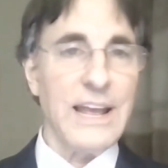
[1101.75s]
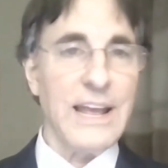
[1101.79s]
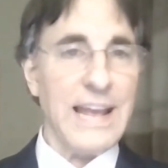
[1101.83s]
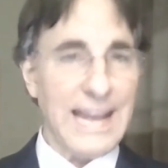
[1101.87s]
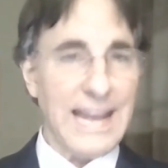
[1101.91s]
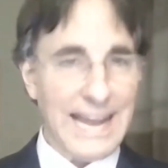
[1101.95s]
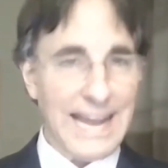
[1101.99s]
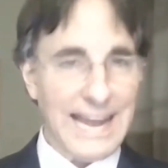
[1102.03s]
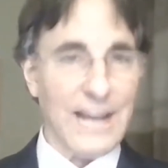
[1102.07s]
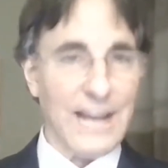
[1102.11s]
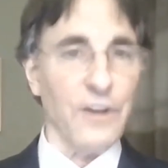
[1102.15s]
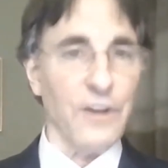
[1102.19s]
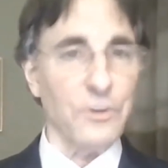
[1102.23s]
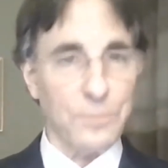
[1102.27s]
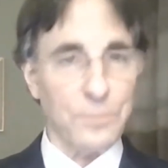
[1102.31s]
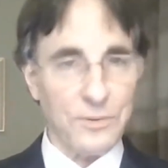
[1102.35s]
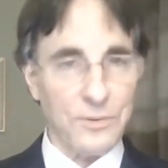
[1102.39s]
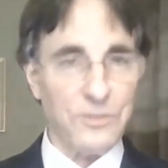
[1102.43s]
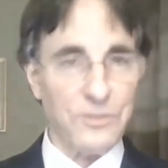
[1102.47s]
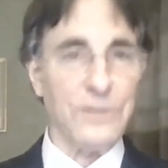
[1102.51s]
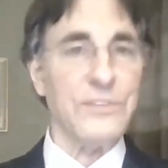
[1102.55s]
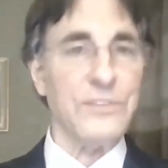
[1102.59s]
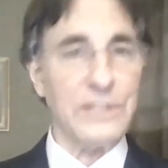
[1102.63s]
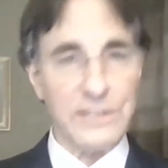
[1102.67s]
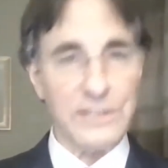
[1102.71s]
how
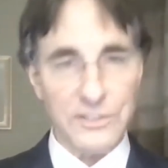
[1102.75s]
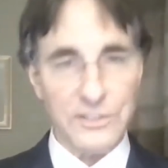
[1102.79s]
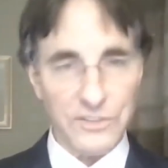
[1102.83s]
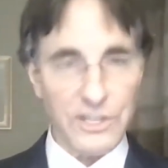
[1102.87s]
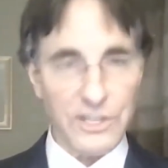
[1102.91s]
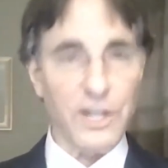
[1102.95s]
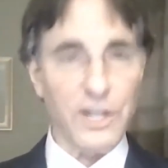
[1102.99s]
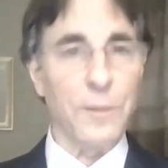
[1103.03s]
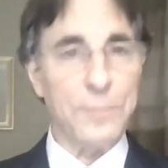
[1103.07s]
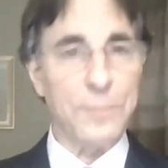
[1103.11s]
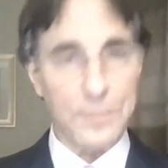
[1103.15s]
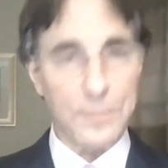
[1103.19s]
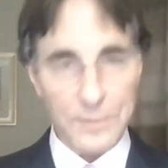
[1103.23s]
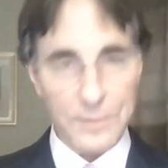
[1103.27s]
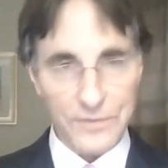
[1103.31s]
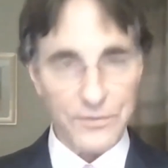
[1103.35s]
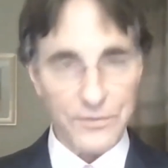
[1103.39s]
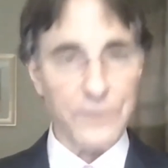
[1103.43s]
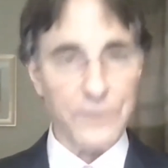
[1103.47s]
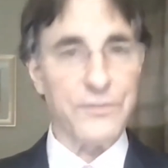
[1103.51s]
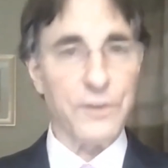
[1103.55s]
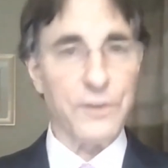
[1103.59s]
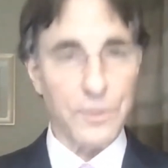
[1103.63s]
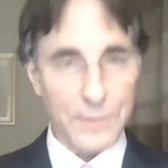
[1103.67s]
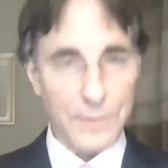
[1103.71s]
specifically is it helping me
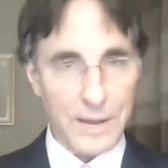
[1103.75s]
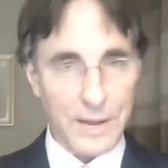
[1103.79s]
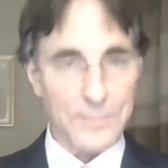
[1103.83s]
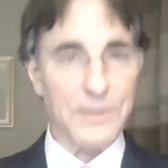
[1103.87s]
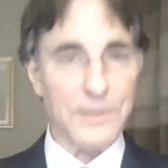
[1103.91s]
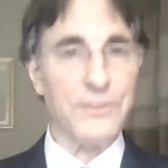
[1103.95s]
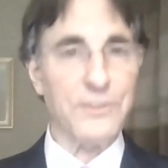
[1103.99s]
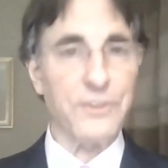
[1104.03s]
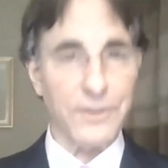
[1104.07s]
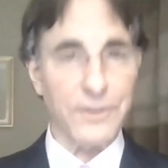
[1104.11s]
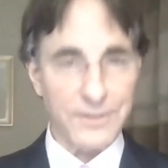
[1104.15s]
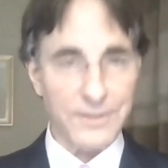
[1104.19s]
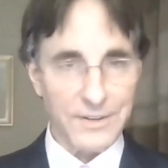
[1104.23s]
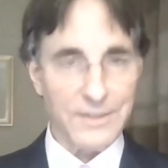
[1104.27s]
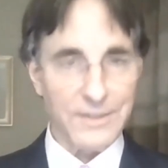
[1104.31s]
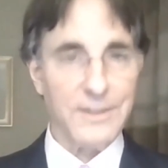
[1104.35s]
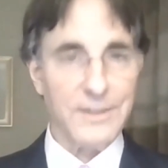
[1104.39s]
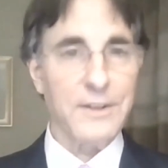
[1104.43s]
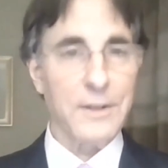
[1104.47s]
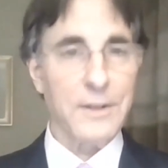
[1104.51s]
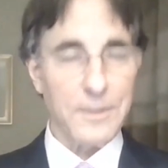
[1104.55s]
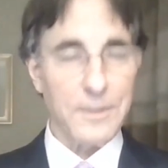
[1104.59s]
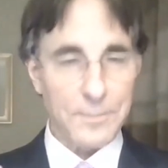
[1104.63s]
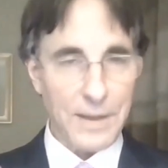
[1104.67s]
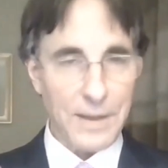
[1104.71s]
fulfill my mission,
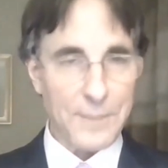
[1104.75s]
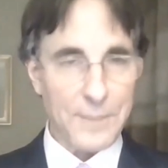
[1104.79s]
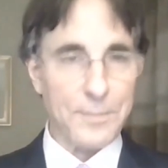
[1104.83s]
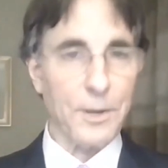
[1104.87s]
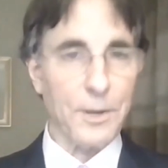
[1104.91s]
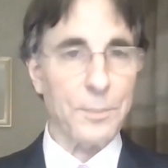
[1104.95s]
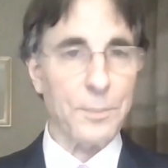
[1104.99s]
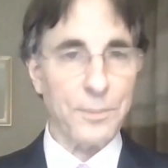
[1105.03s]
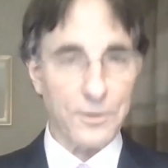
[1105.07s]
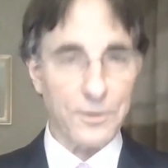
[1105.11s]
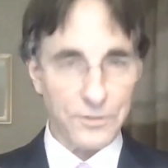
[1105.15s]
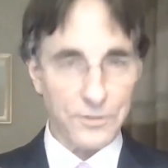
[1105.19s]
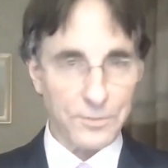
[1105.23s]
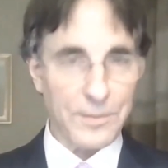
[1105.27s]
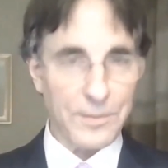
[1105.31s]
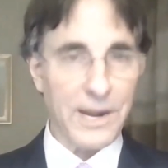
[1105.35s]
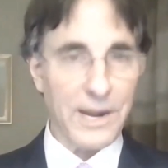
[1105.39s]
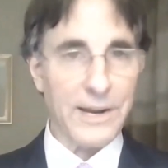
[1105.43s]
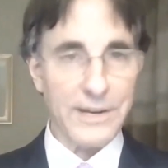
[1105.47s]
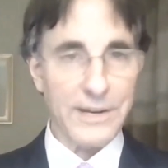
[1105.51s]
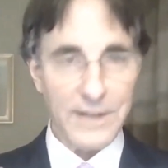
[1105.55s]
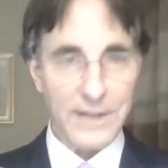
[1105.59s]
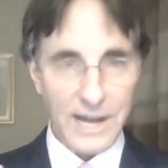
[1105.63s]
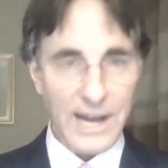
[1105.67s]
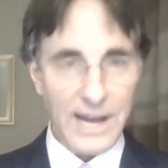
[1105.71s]
my purpose,
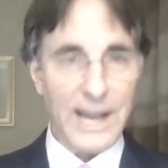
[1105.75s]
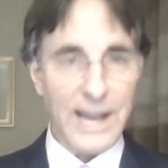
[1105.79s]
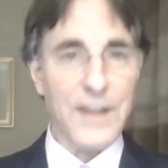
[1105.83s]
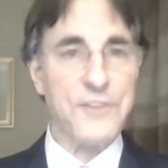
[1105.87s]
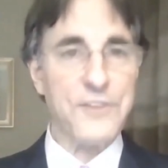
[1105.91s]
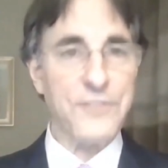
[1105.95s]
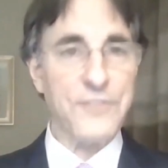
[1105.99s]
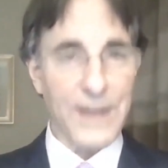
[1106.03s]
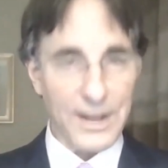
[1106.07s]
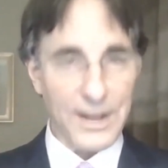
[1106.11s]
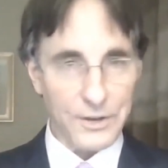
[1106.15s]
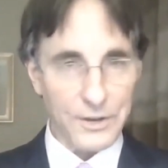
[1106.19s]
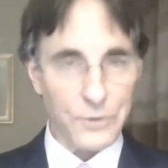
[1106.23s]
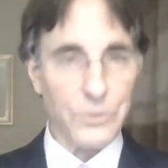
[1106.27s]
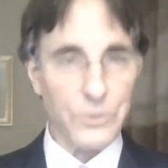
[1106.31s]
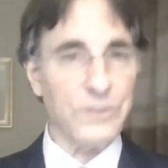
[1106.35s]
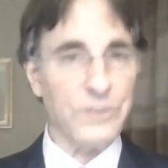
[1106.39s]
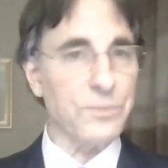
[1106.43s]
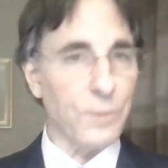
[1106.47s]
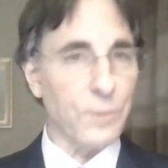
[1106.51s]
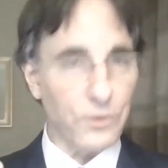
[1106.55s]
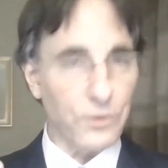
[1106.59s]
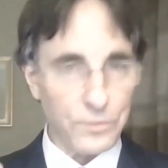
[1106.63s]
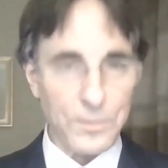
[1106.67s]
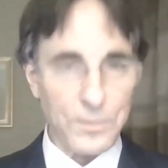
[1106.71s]
my highest value,
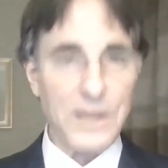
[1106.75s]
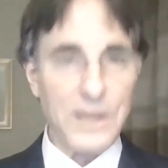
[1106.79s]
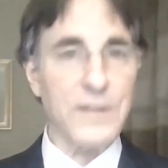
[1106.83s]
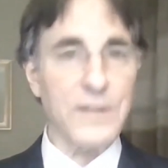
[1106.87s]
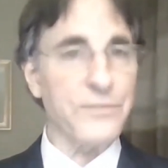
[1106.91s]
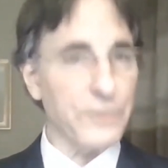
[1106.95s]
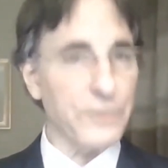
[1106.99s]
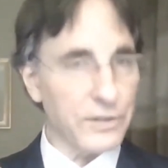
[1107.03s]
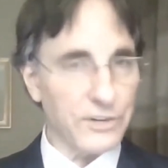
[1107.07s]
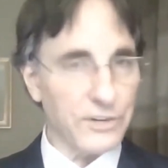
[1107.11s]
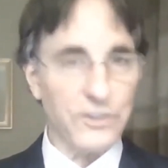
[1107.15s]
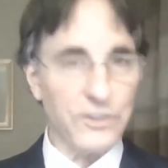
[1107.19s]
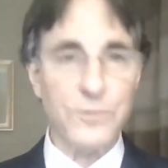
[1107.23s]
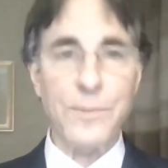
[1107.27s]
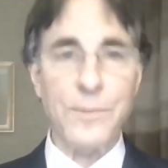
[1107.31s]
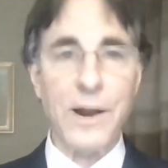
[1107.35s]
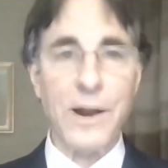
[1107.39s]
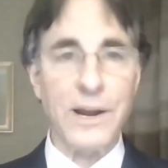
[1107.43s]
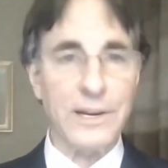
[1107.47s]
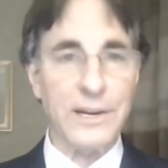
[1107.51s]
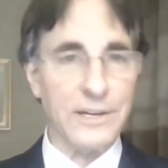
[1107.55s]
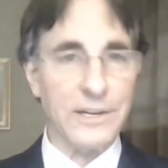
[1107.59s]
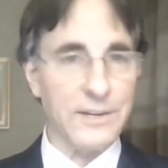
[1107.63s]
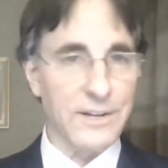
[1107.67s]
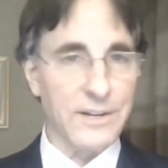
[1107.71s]
what's most meaningful and
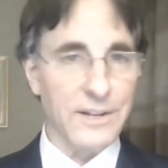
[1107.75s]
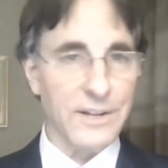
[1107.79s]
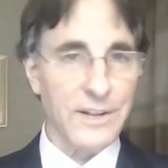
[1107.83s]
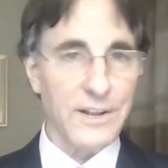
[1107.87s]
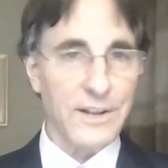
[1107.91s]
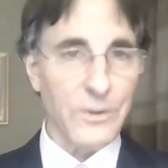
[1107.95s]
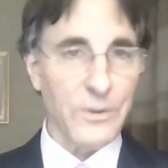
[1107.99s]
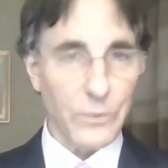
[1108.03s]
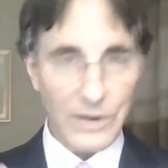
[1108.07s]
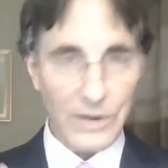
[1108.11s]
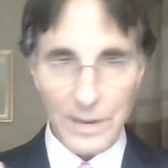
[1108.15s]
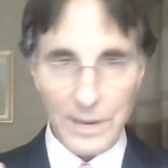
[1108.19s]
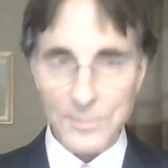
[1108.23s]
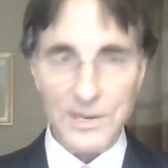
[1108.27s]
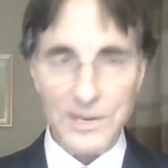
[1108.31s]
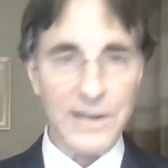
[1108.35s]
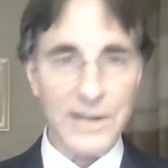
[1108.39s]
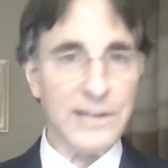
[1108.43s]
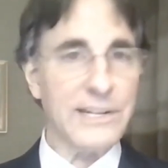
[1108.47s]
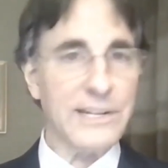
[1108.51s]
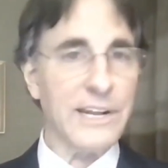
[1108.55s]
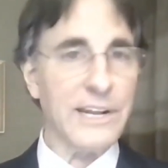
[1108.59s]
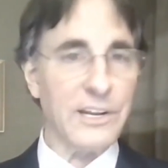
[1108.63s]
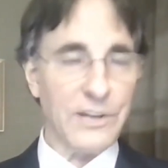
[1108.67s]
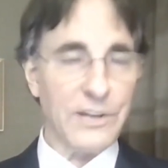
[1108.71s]
inspiring and what I'm
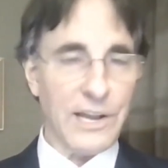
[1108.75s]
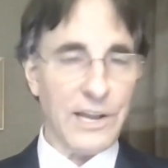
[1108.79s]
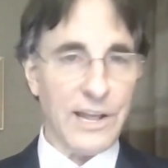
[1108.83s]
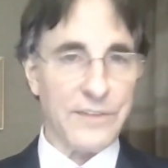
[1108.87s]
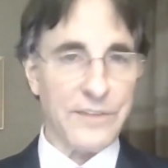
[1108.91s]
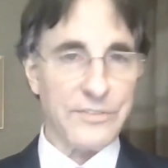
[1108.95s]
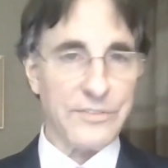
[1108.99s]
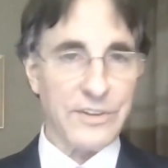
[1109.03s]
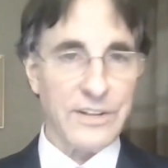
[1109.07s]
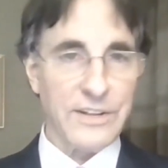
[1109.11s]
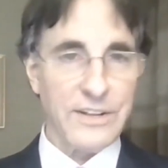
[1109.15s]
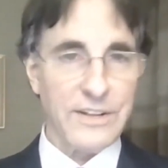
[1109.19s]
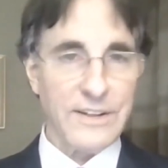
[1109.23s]
dedicated in life.